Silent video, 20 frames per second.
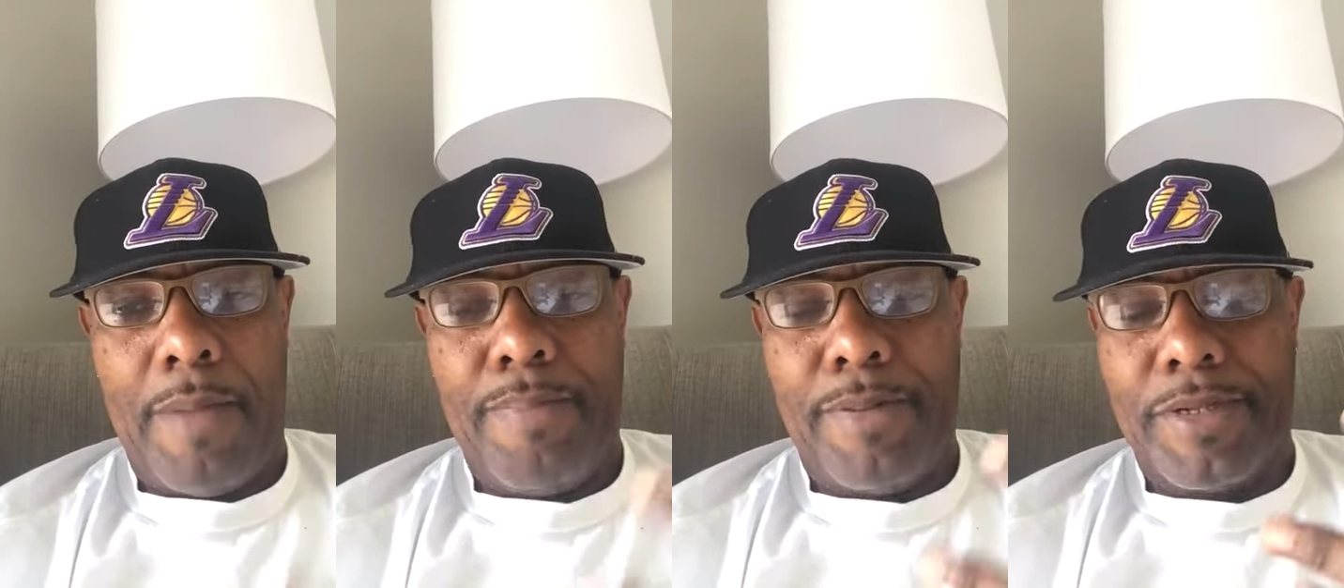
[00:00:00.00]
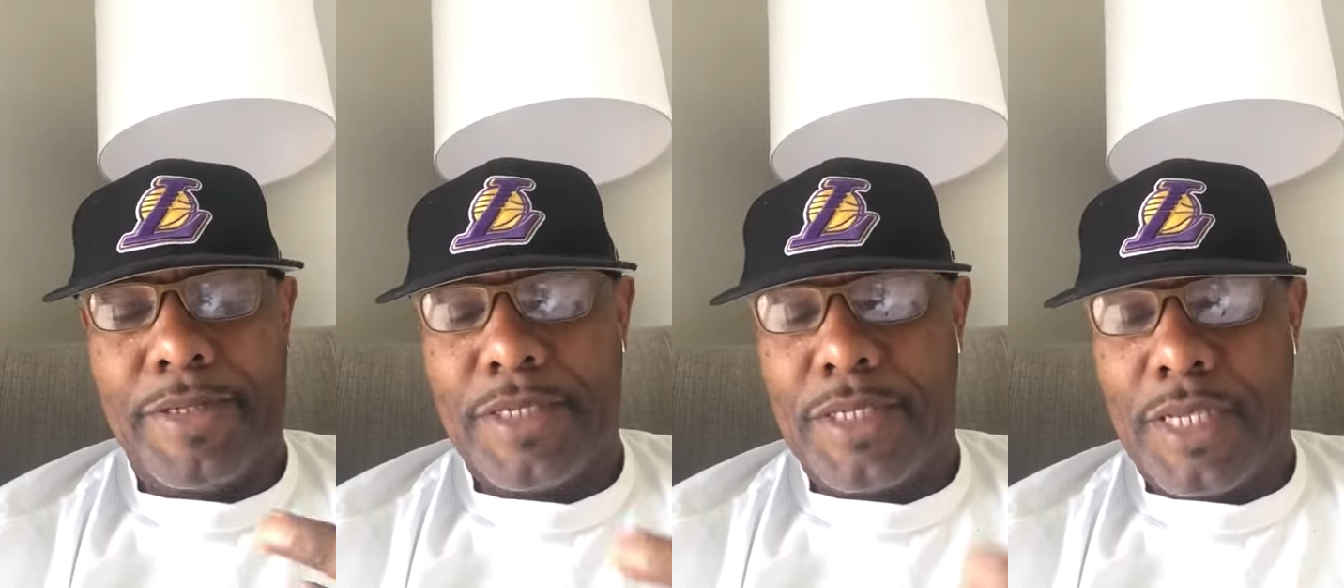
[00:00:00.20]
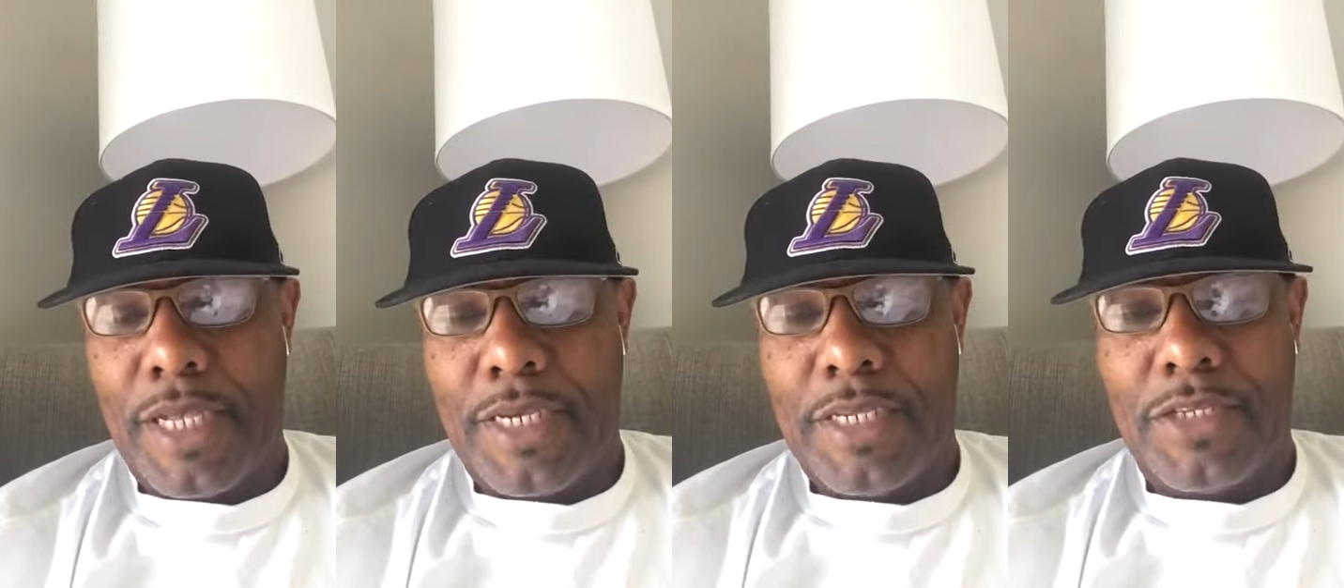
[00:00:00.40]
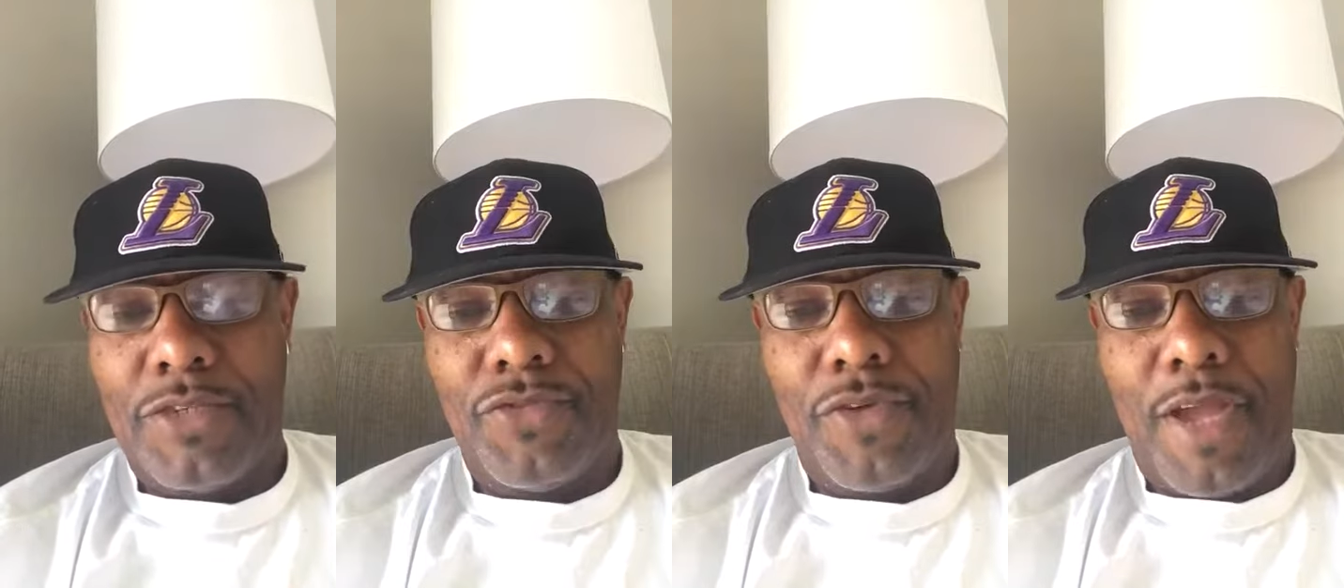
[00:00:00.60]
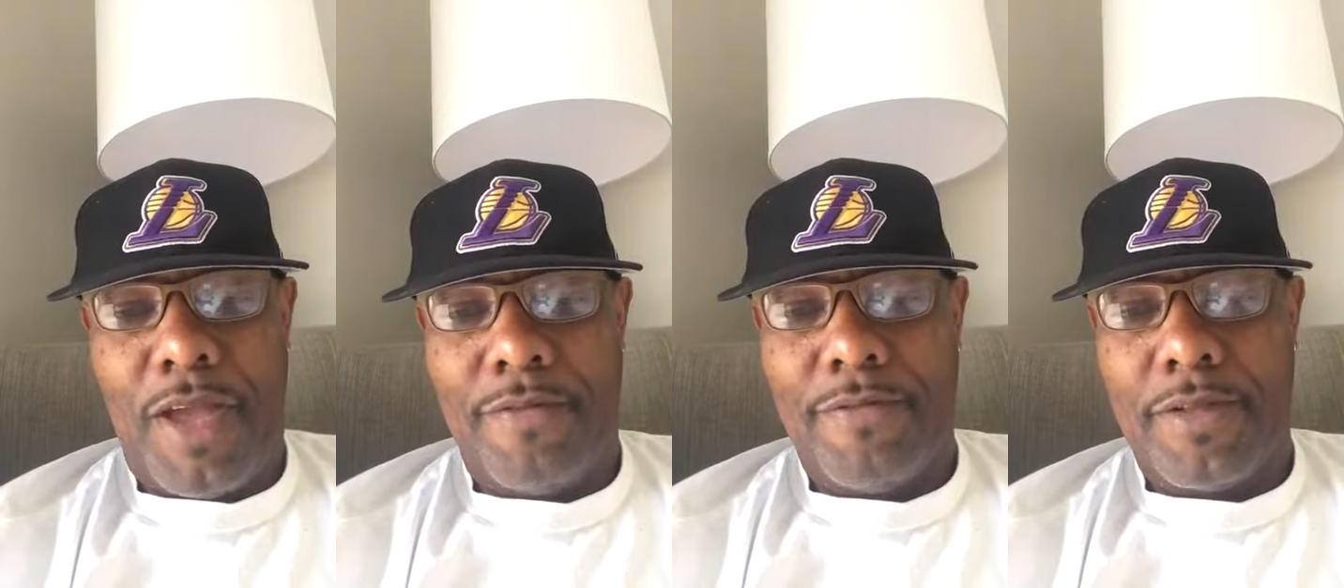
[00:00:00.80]
personally
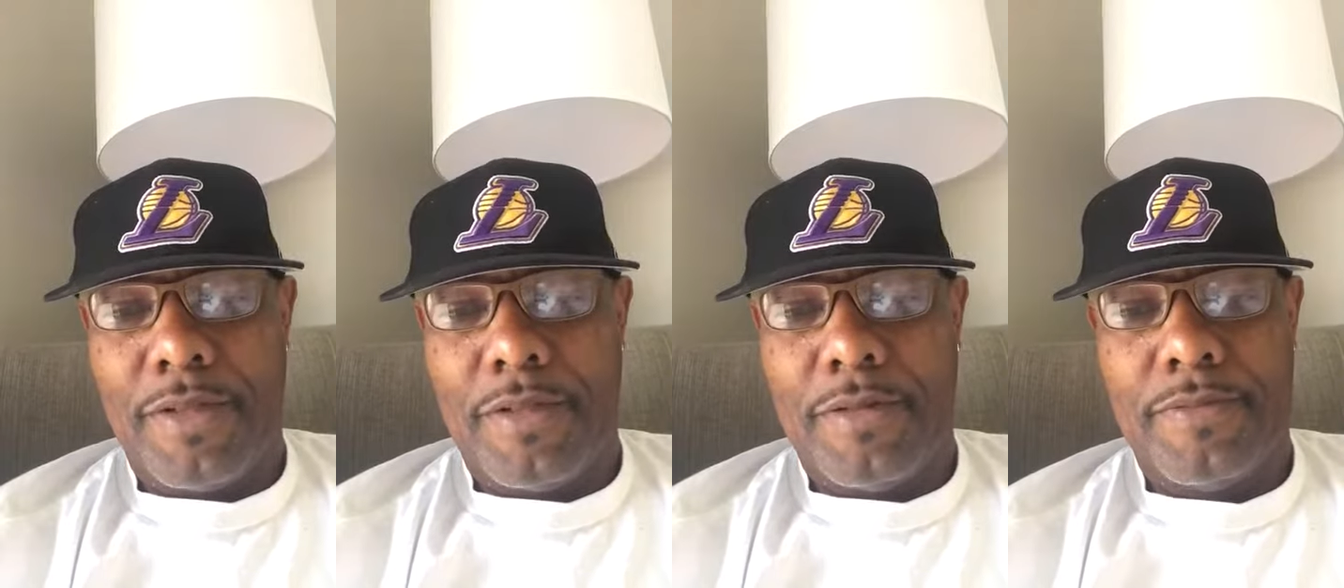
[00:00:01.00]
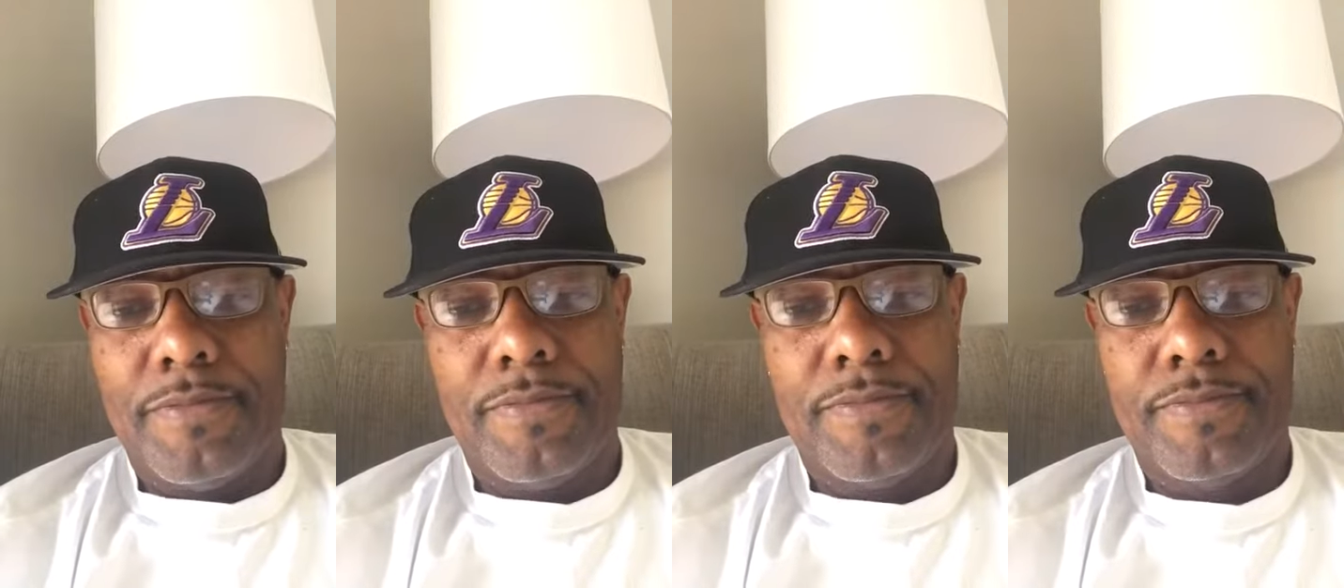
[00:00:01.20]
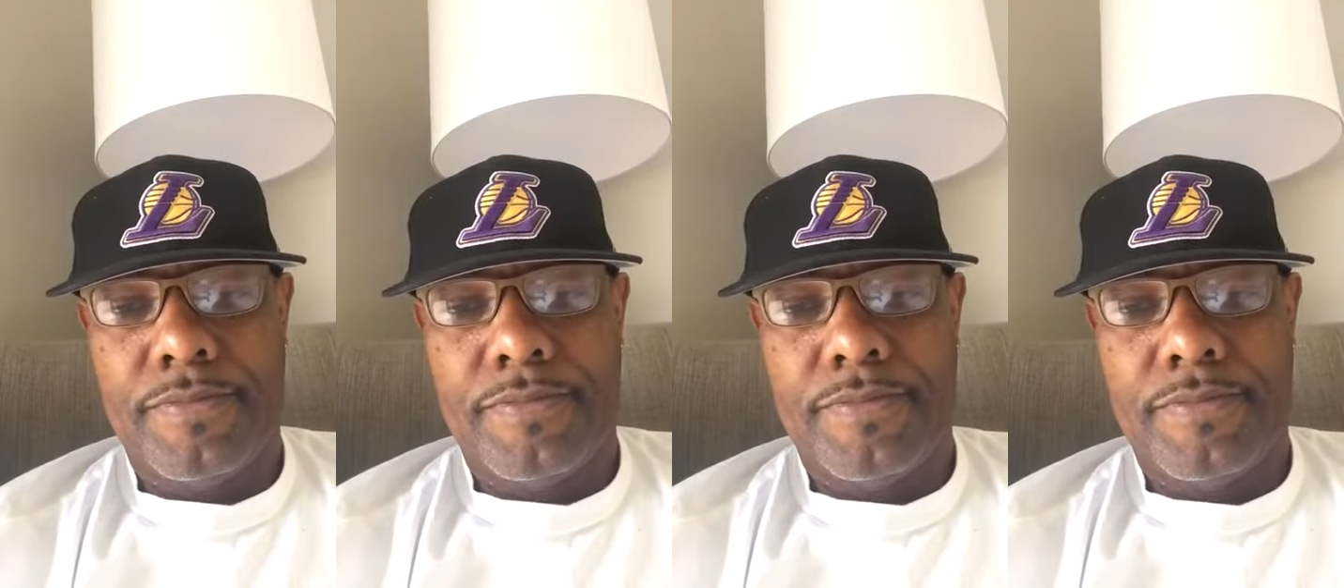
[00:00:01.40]
travel